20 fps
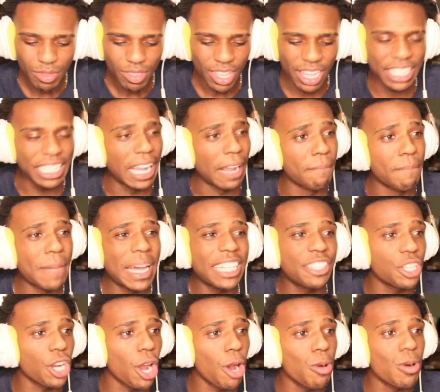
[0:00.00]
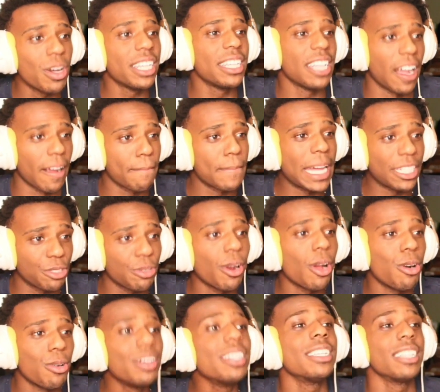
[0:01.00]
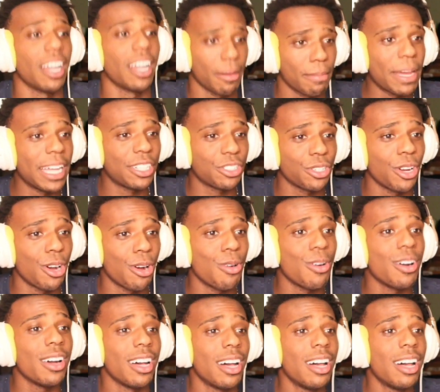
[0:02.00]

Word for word: Young Metro, Young Metro, Young Metro,